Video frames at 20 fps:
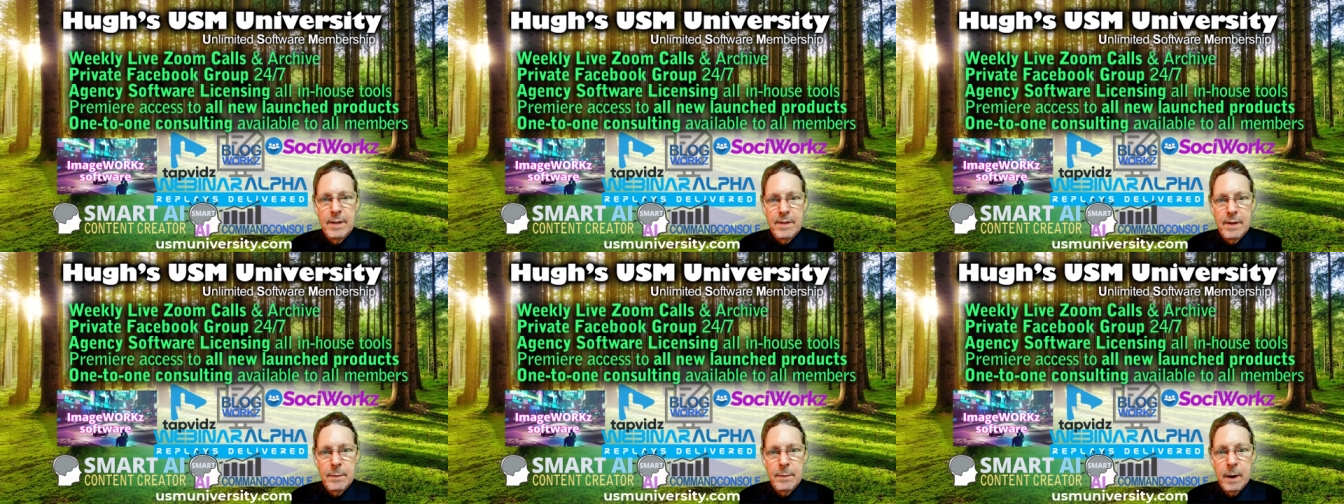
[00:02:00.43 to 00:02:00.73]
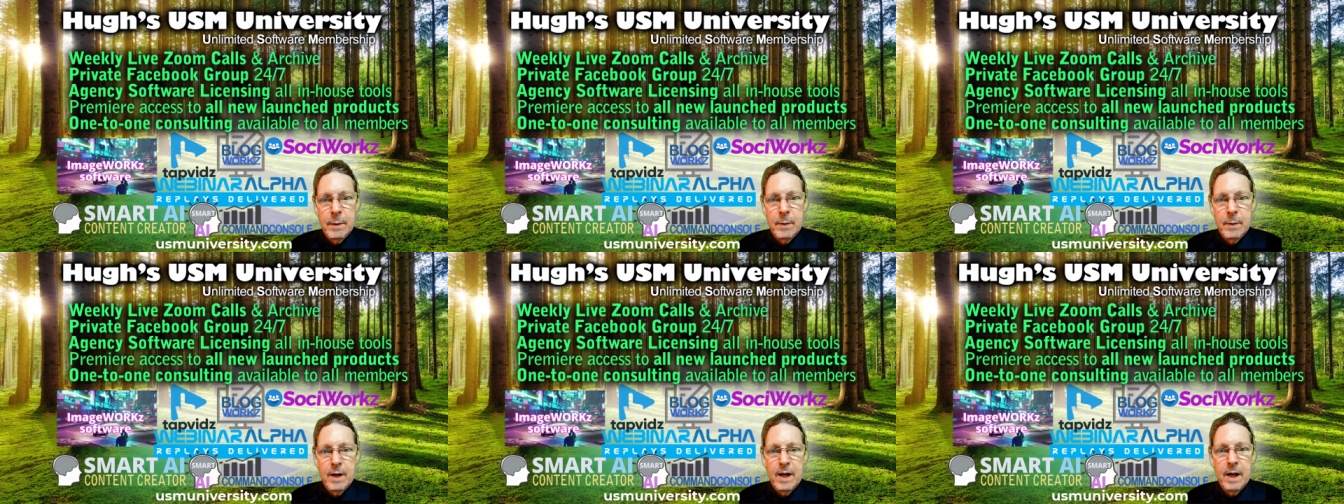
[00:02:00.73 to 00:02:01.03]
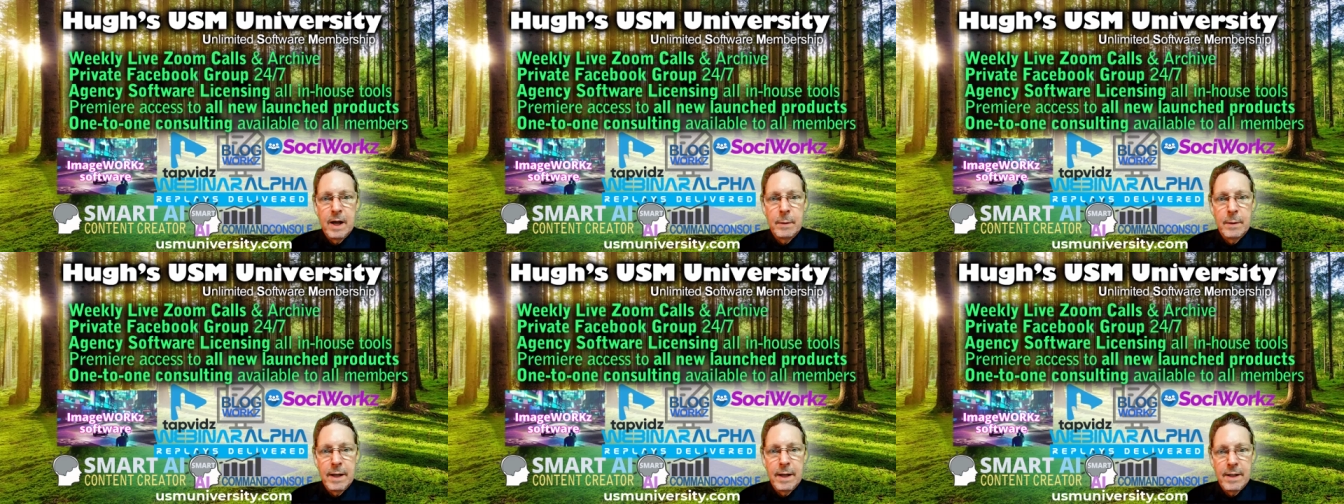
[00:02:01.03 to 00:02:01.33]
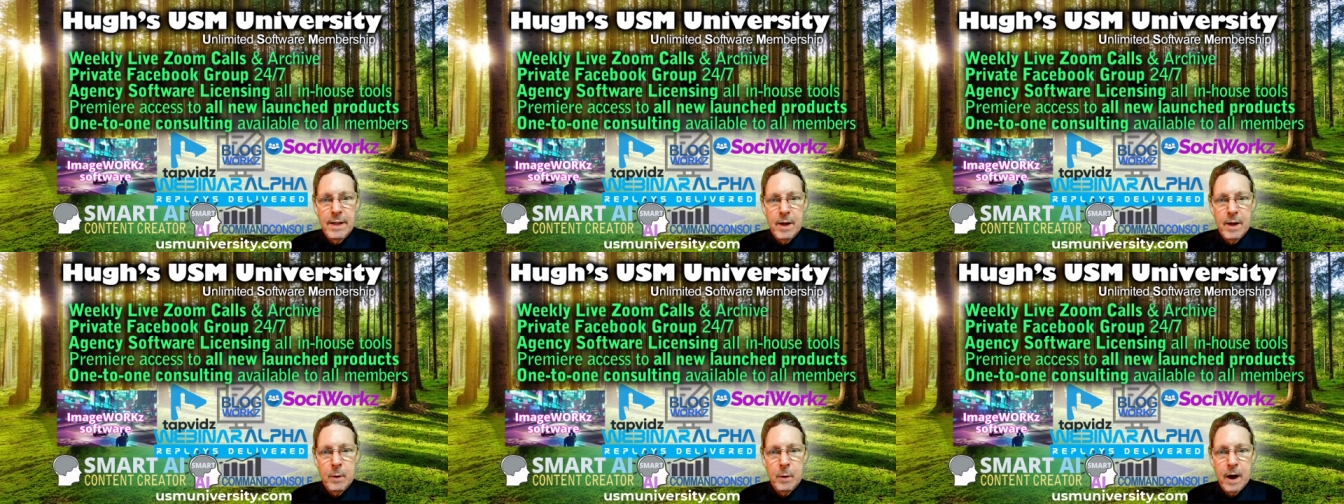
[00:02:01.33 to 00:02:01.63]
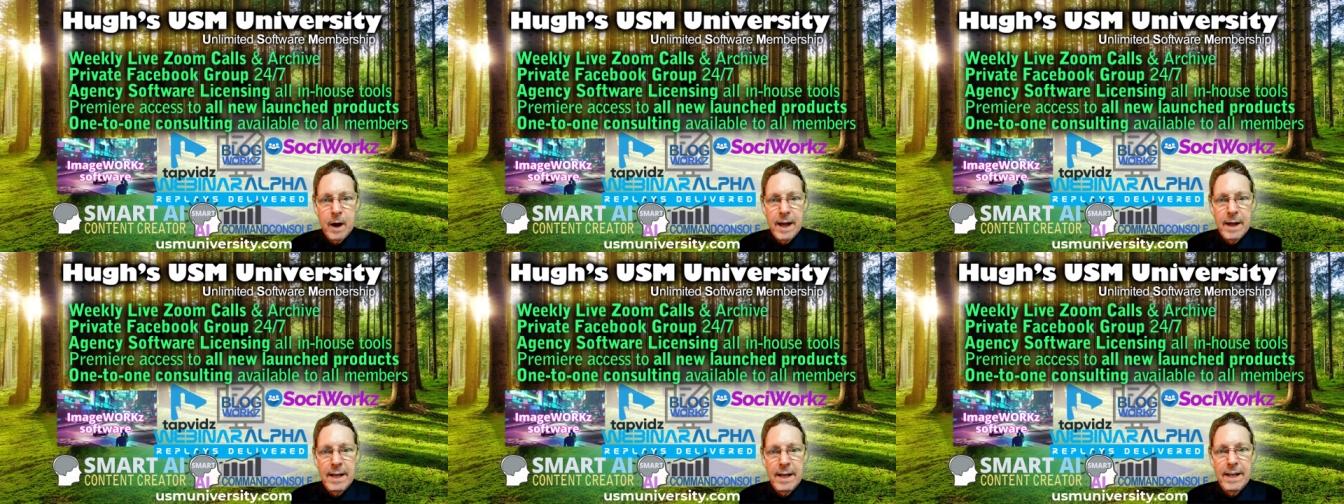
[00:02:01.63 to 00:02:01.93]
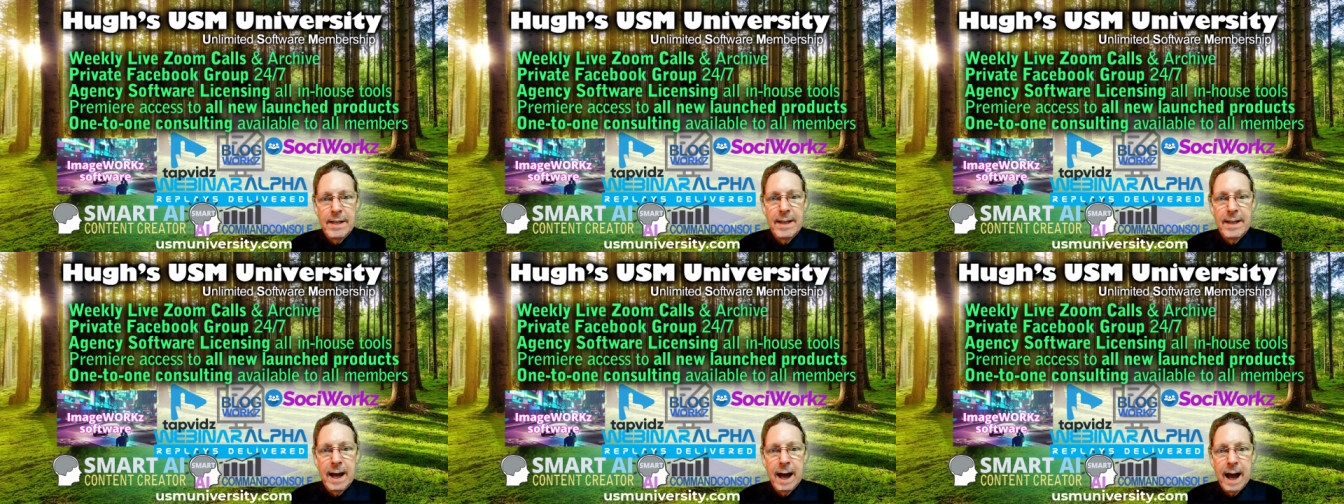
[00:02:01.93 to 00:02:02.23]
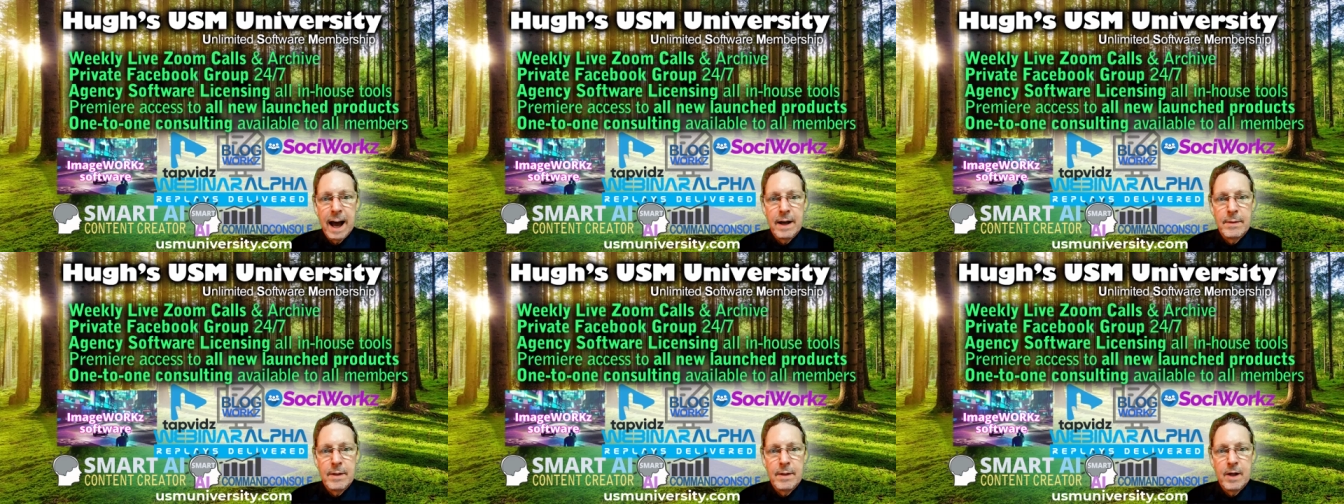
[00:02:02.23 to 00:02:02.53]
of the membership is the weekly
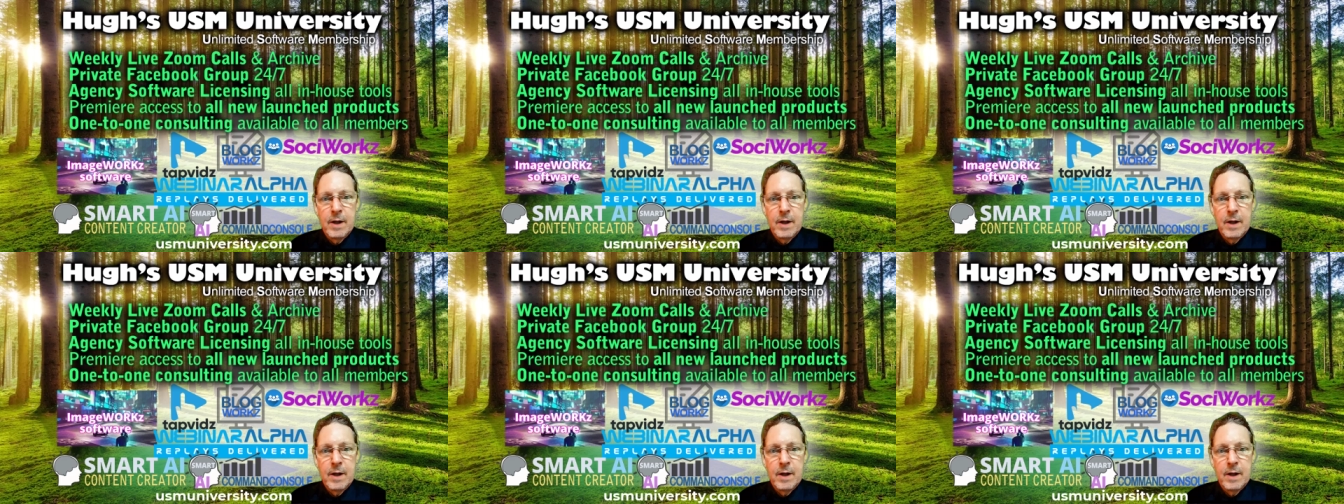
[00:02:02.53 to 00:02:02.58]
live